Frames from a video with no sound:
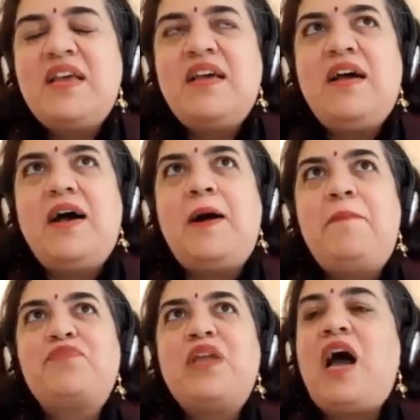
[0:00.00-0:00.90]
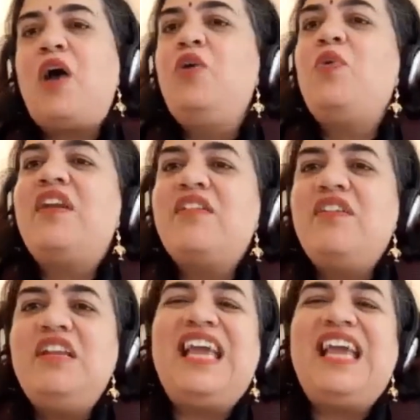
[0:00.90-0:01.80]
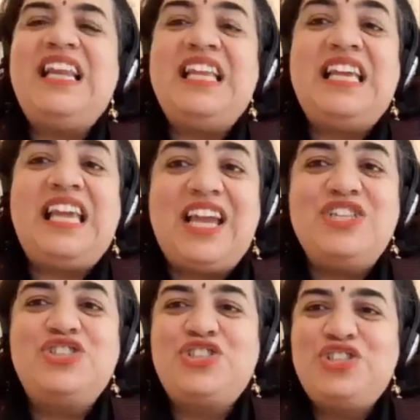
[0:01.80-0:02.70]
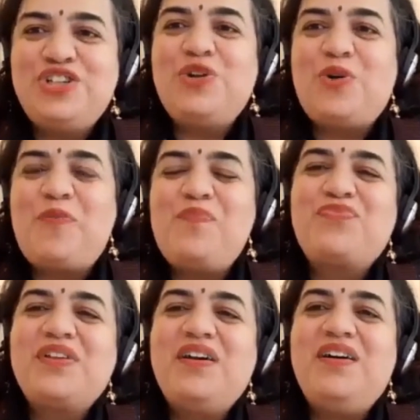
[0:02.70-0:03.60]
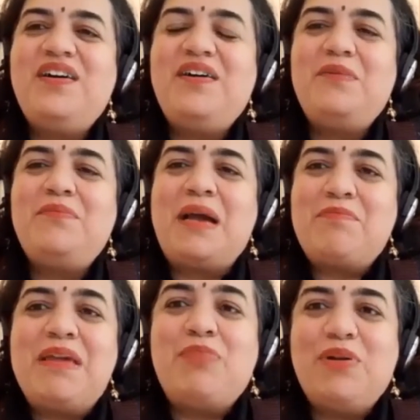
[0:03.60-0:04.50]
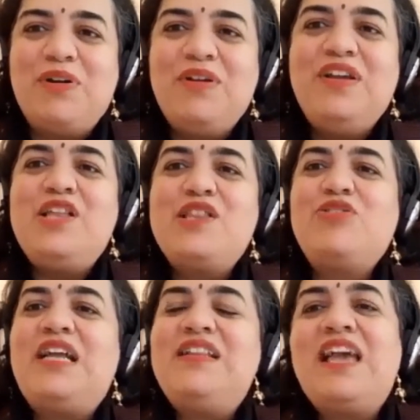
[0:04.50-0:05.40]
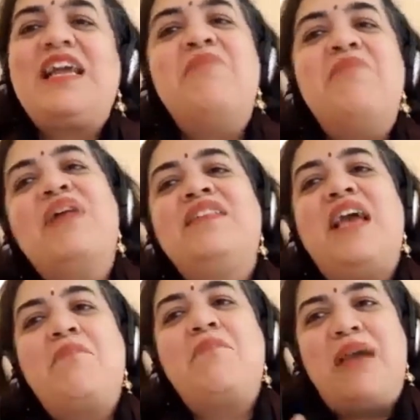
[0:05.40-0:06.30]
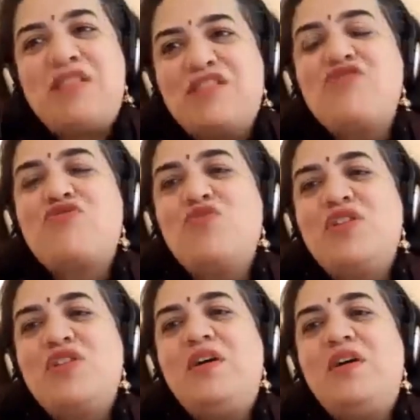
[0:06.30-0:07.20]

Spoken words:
How do I really engage, my people so that they can bring their best to the